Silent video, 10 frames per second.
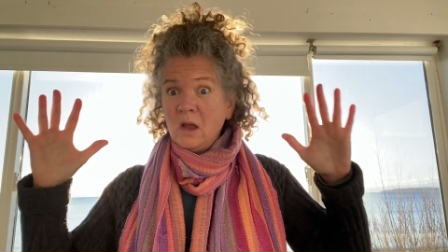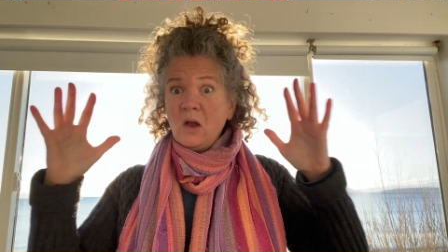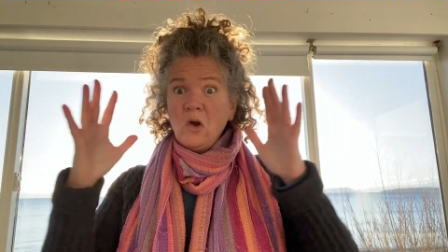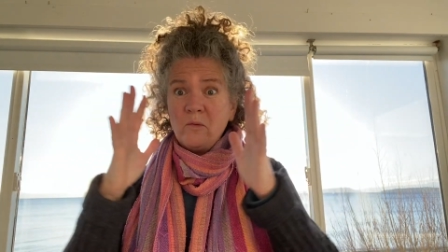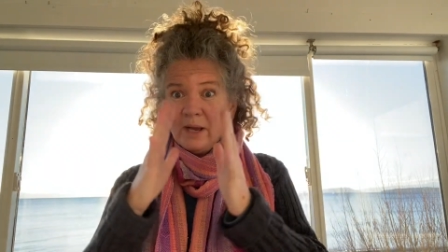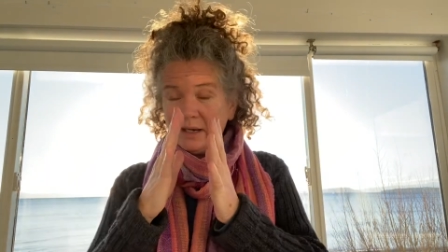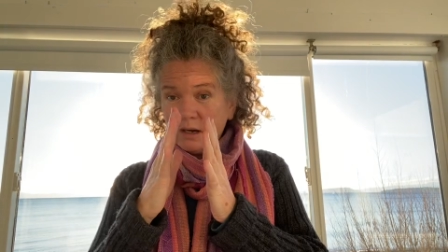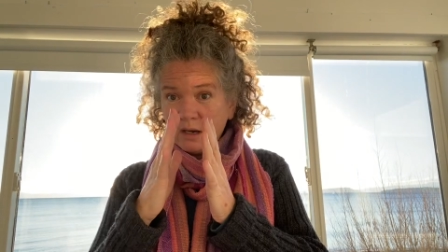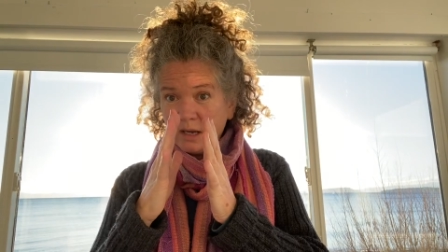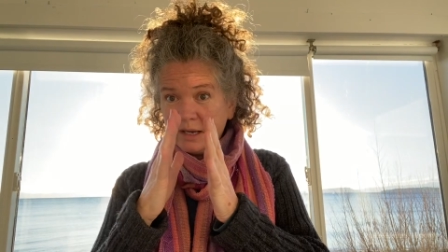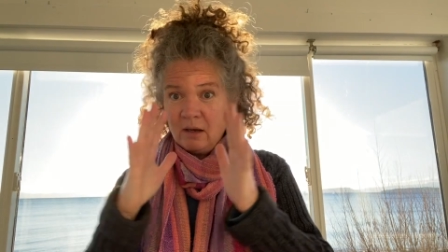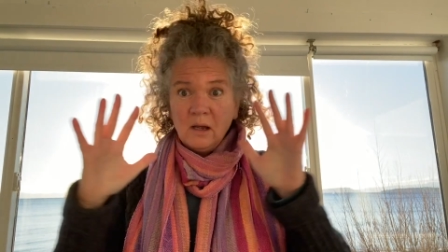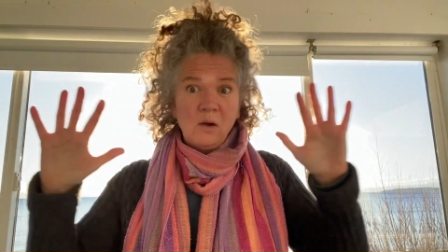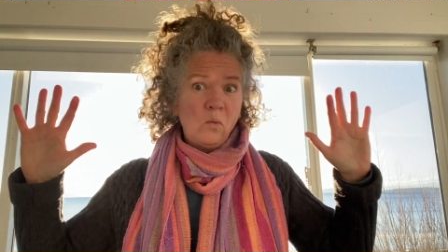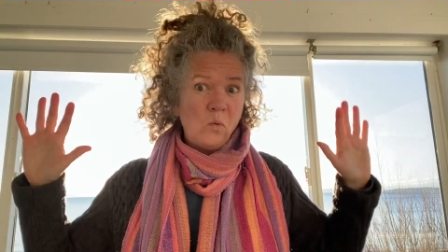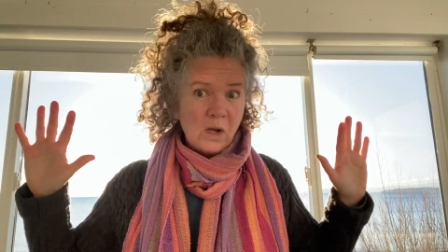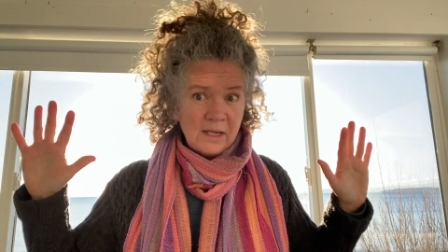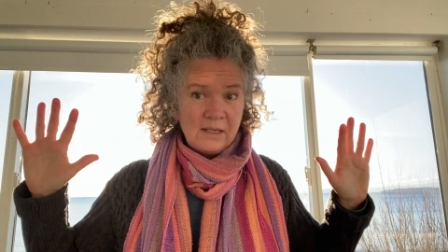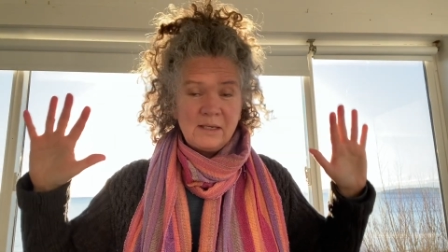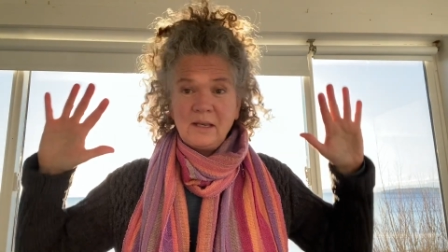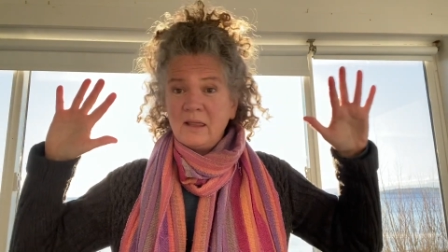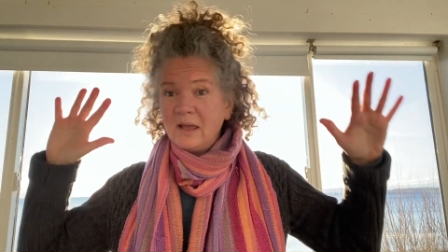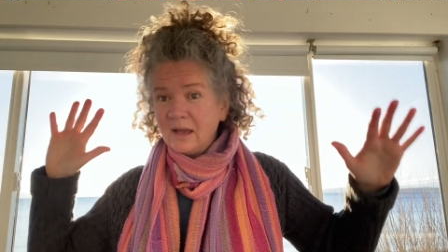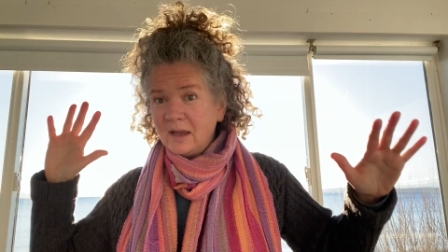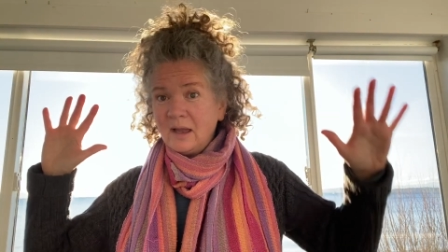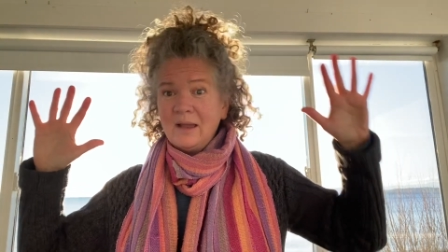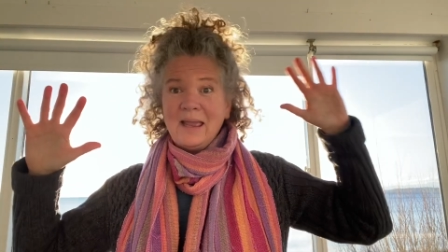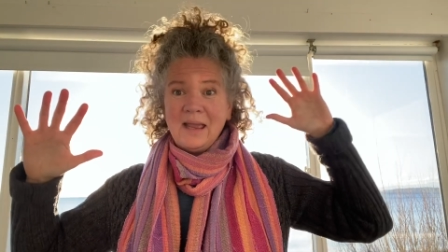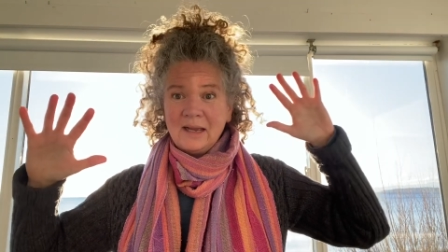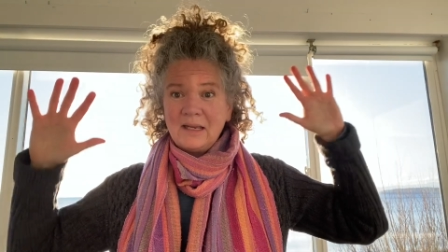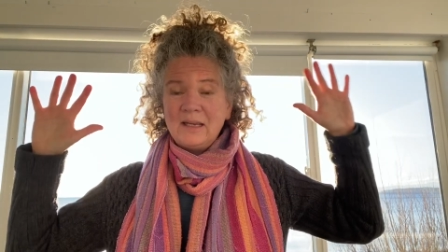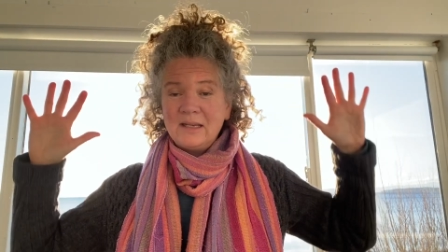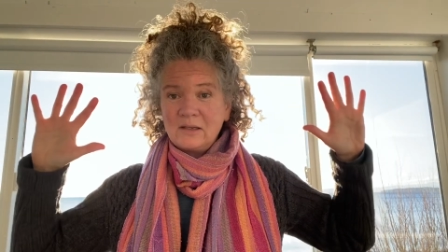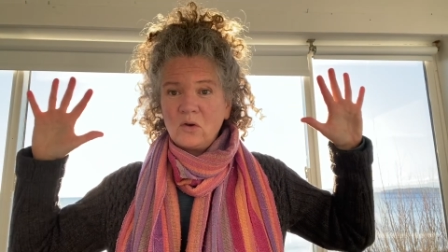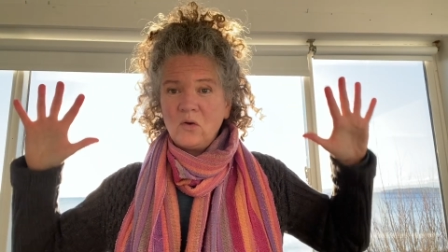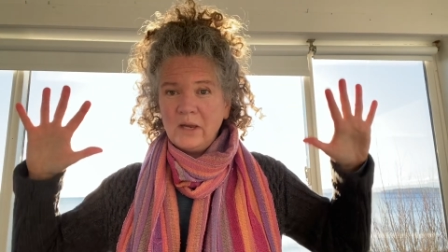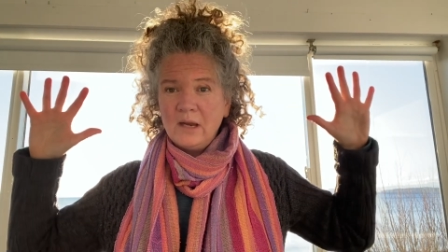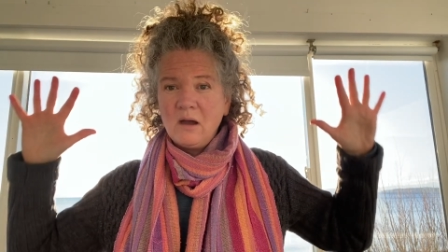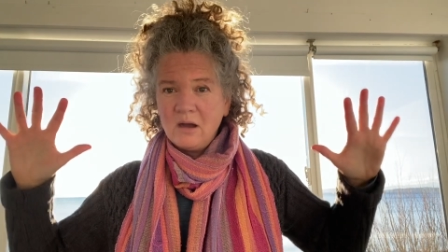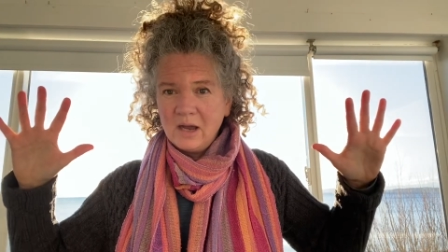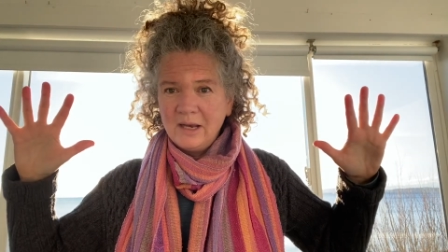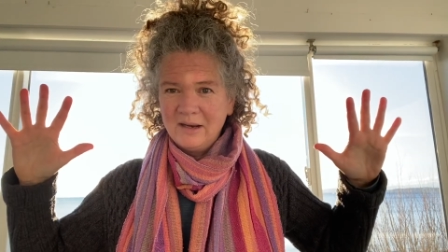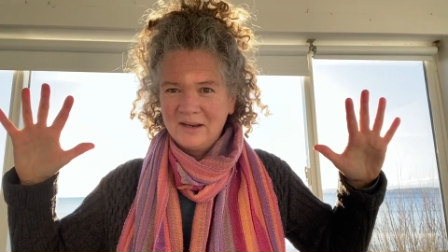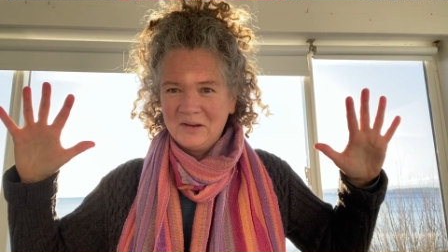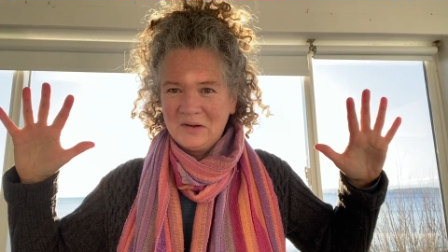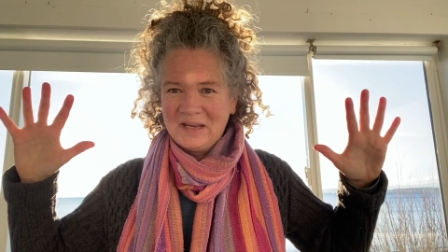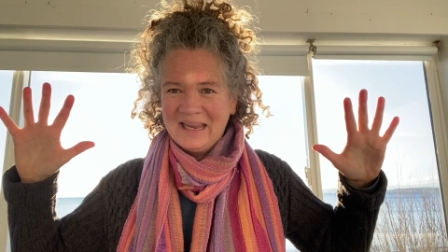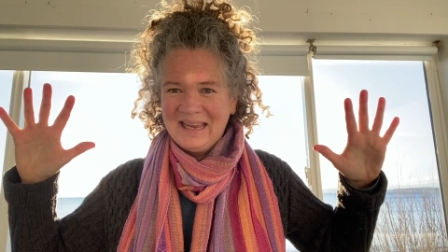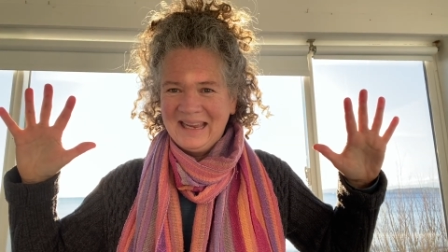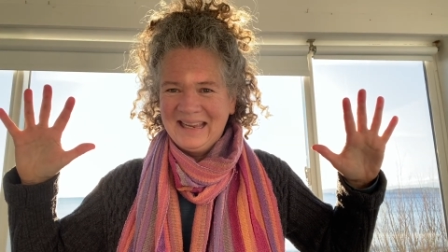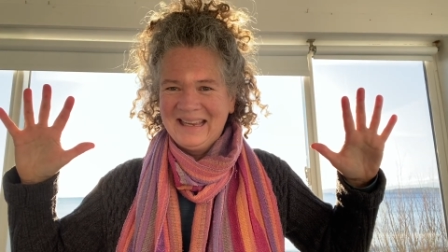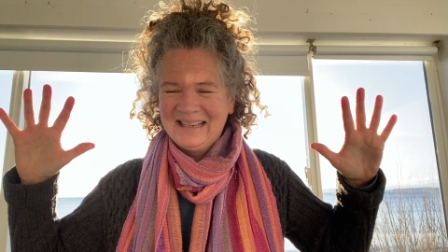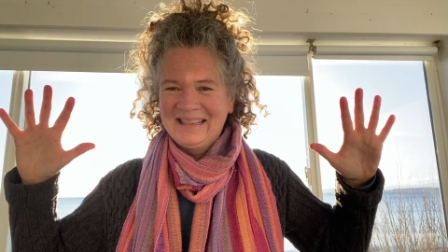Oh my God, what the heck is going on? Okay.